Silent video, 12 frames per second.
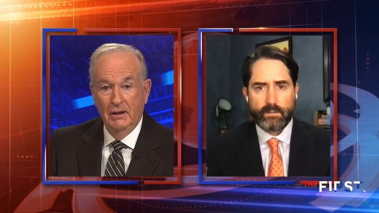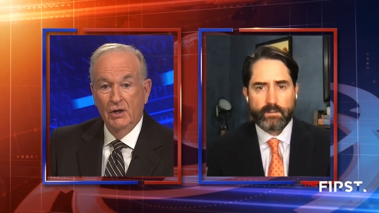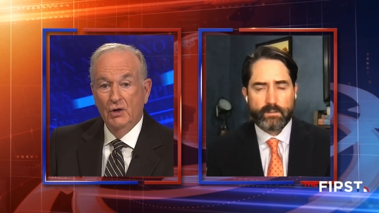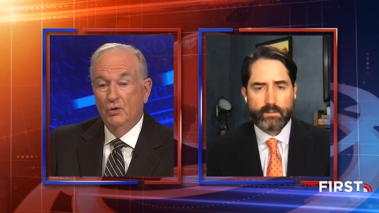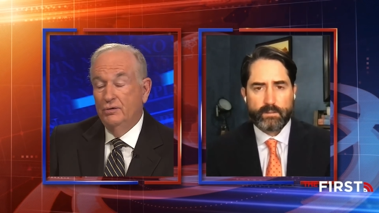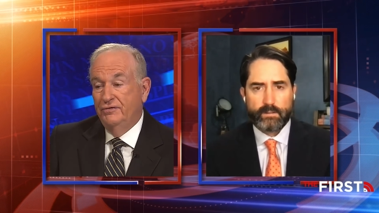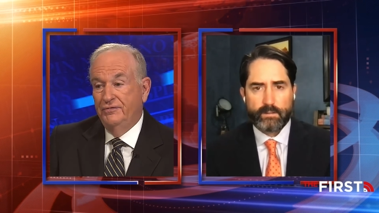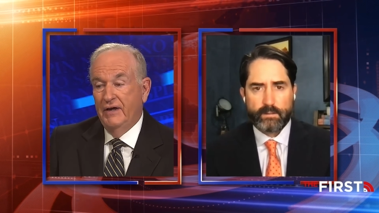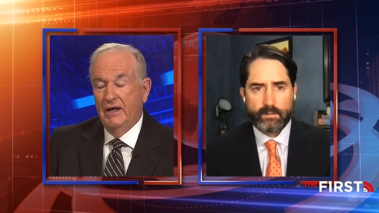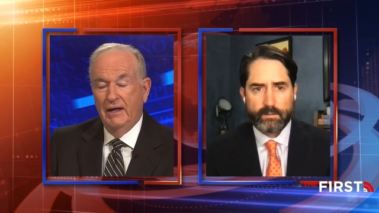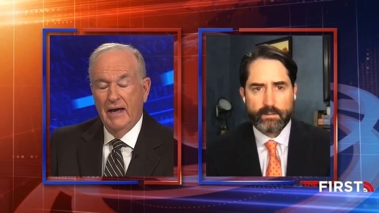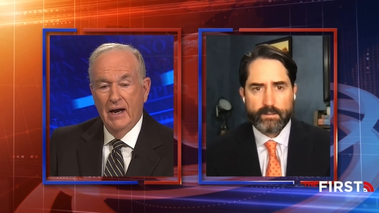Speaker 1: who was
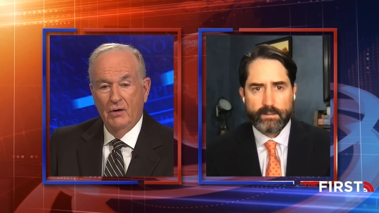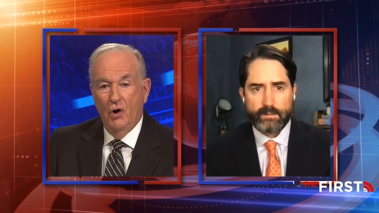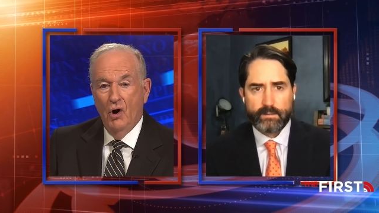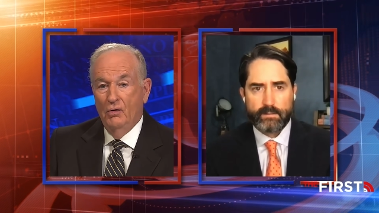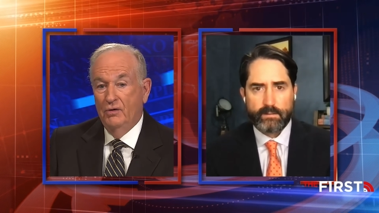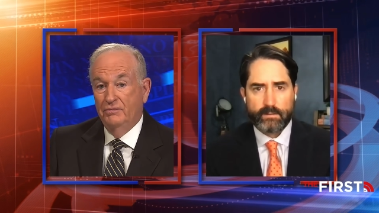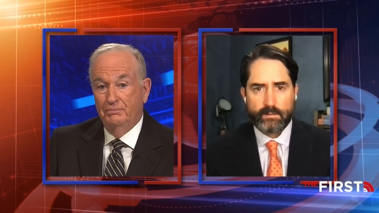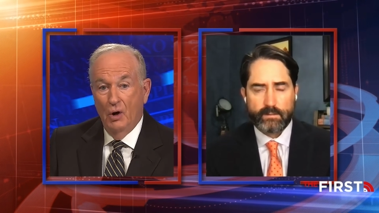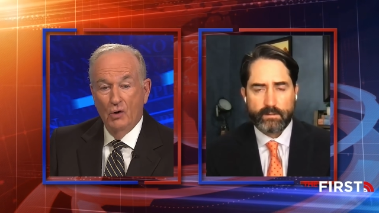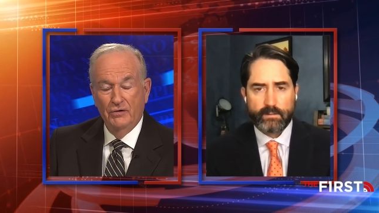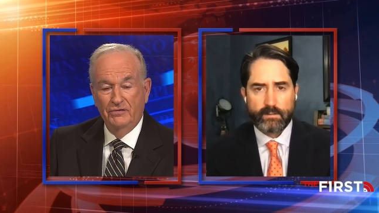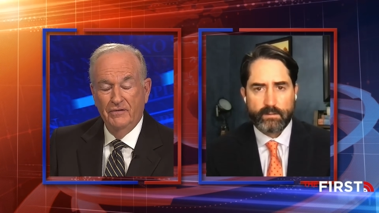feeding out all his
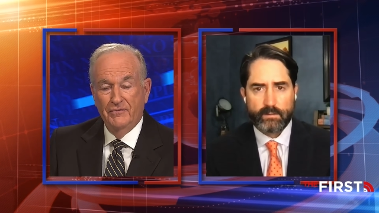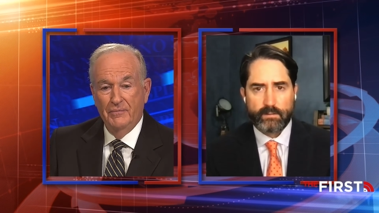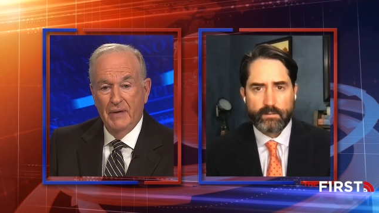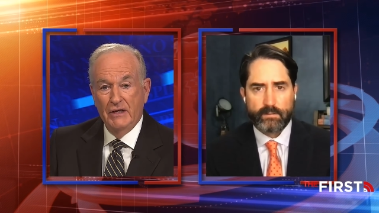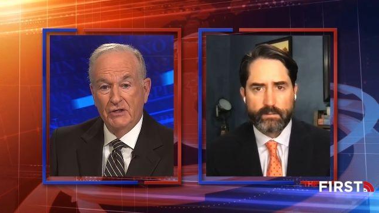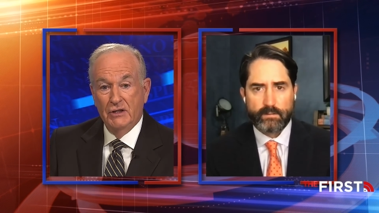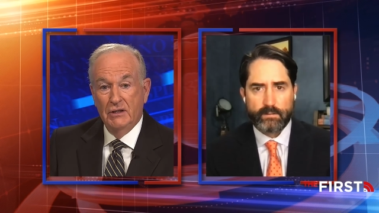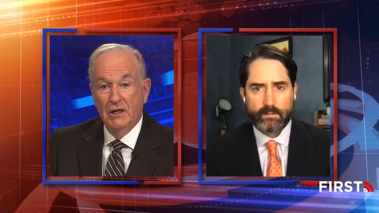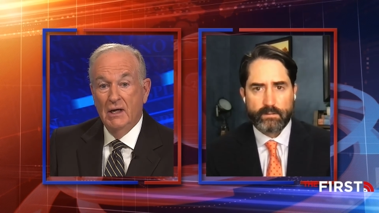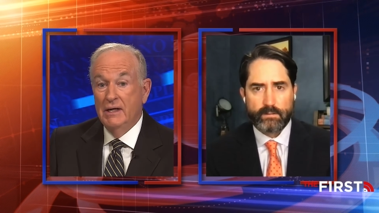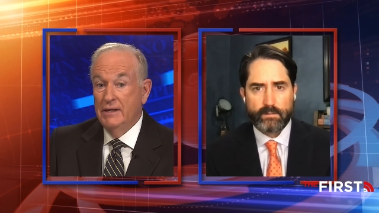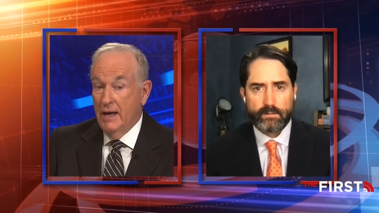bogus information,
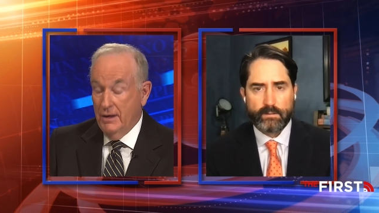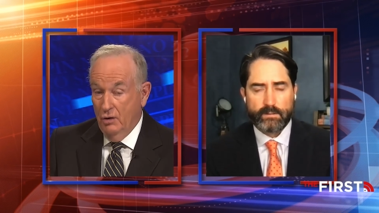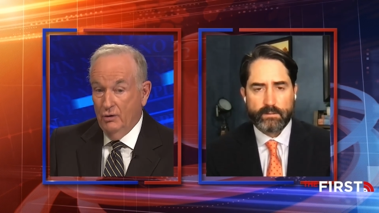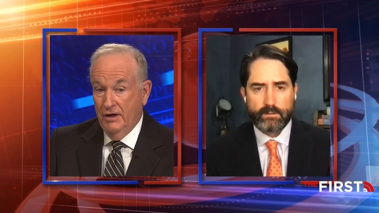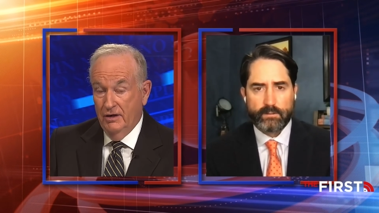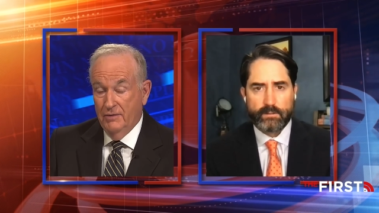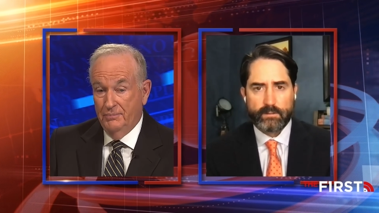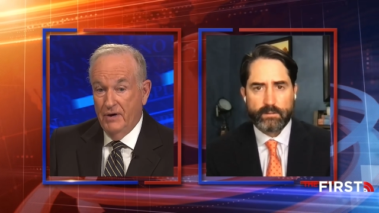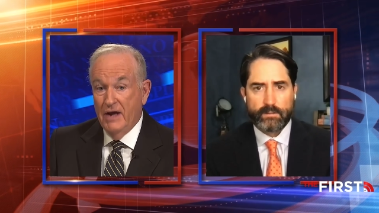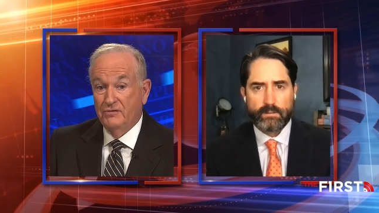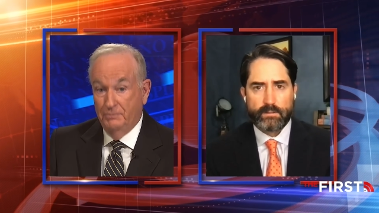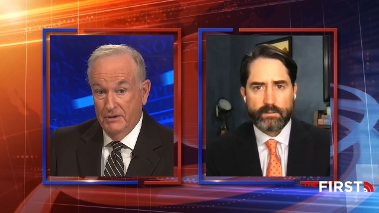not only to the press,
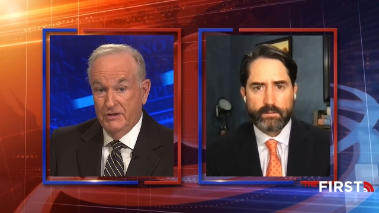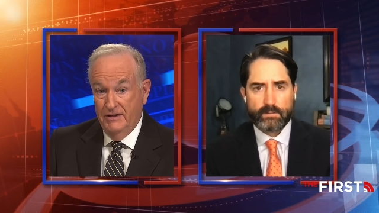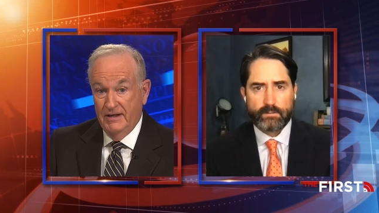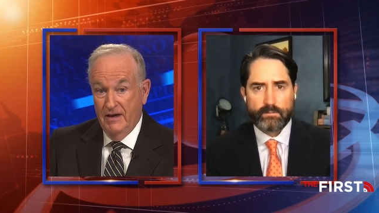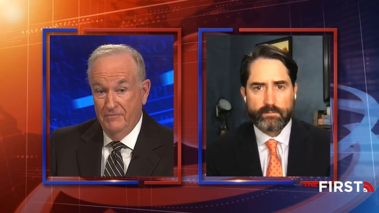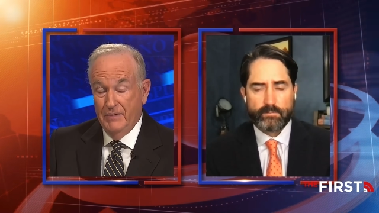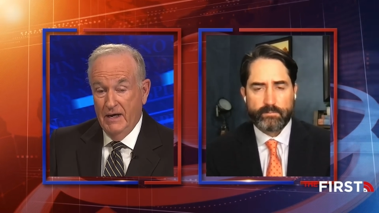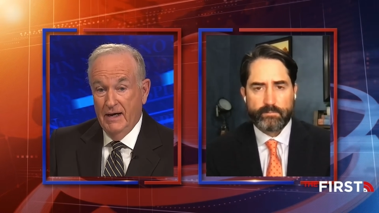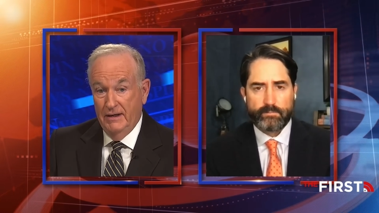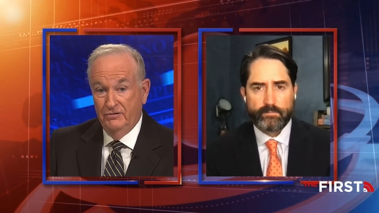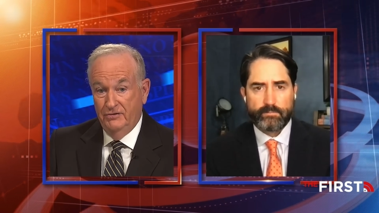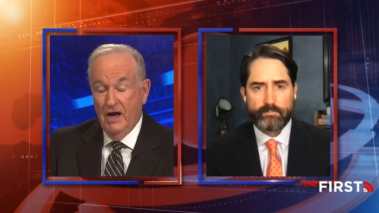but to the FBI
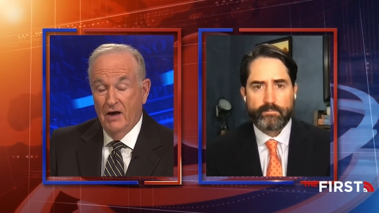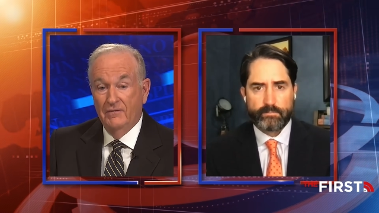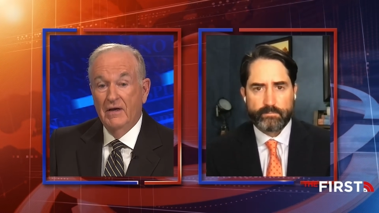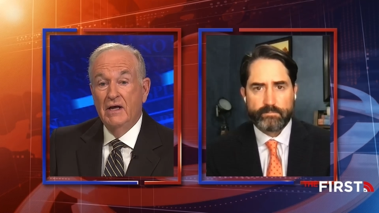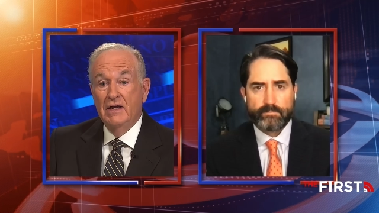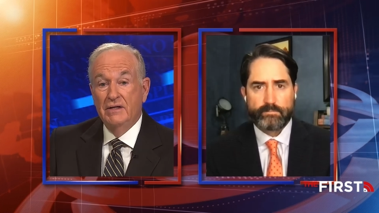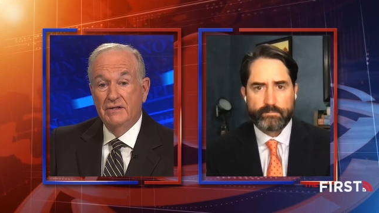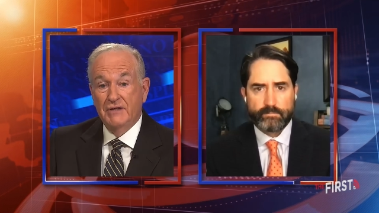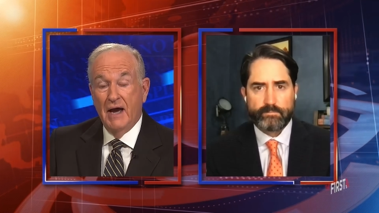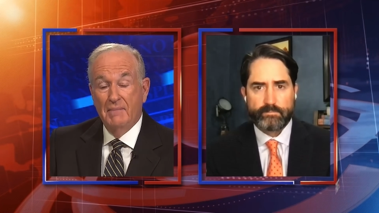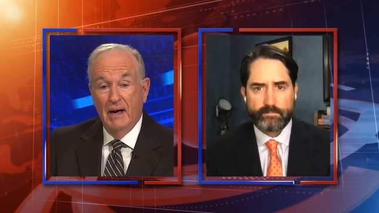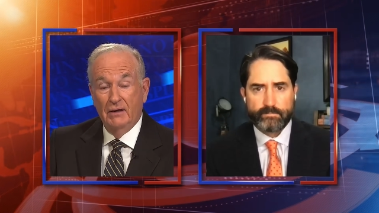itself. This guy,
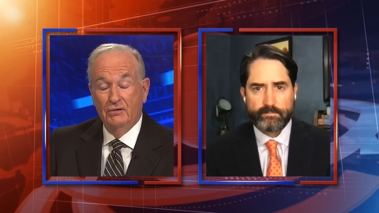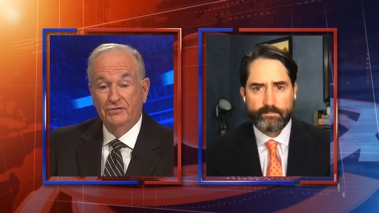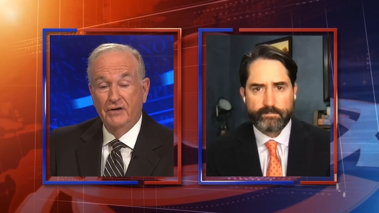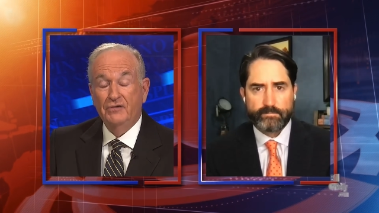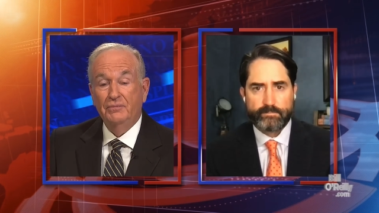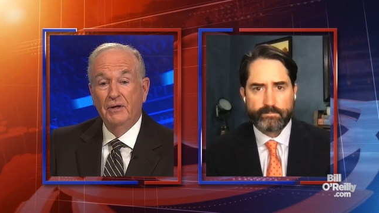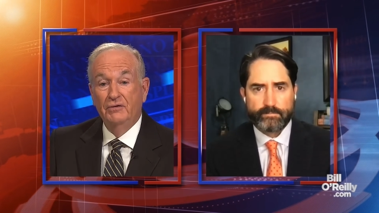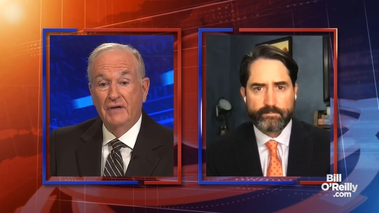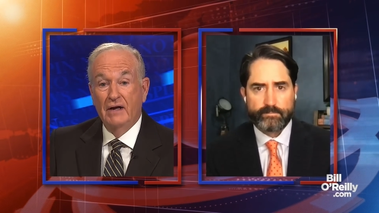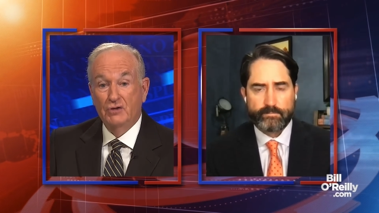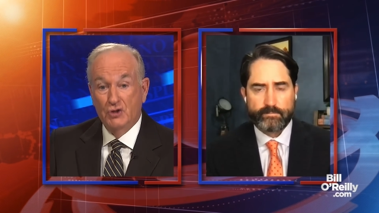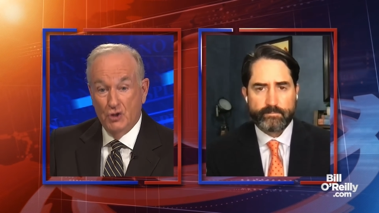Michael Sussmann, is now
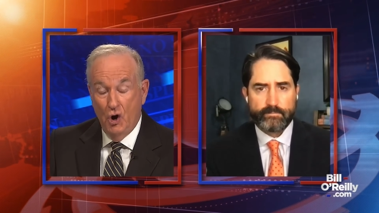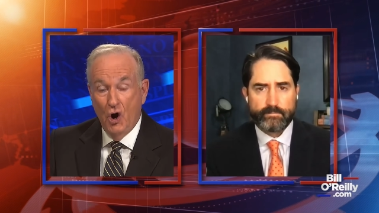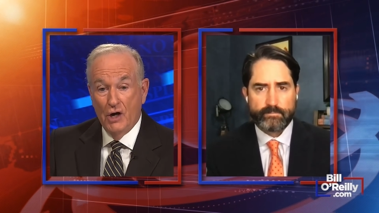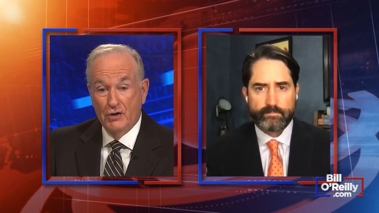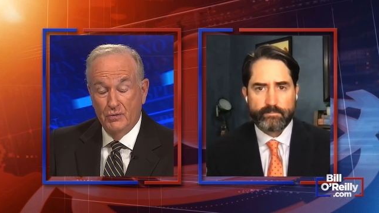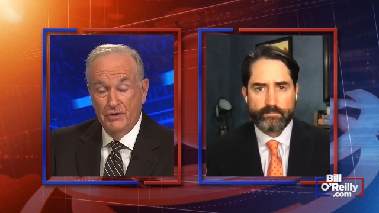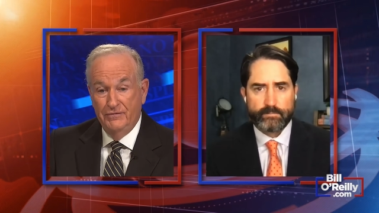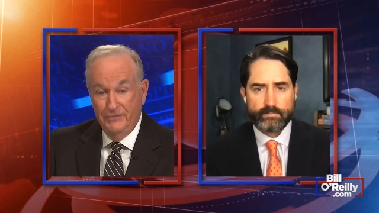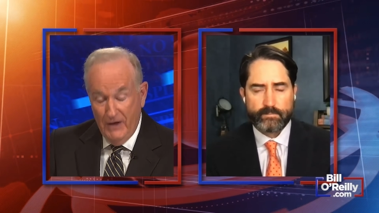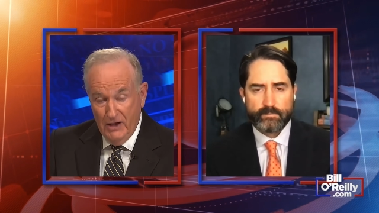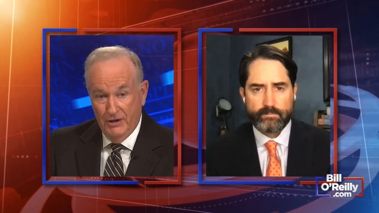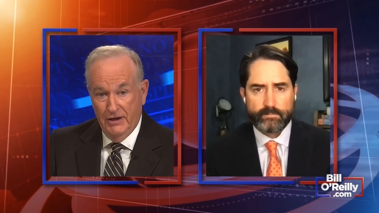charged with a
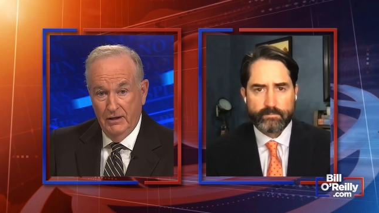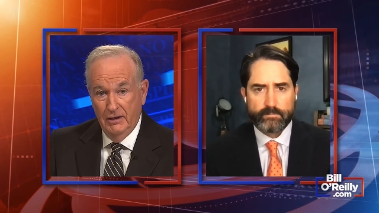felony.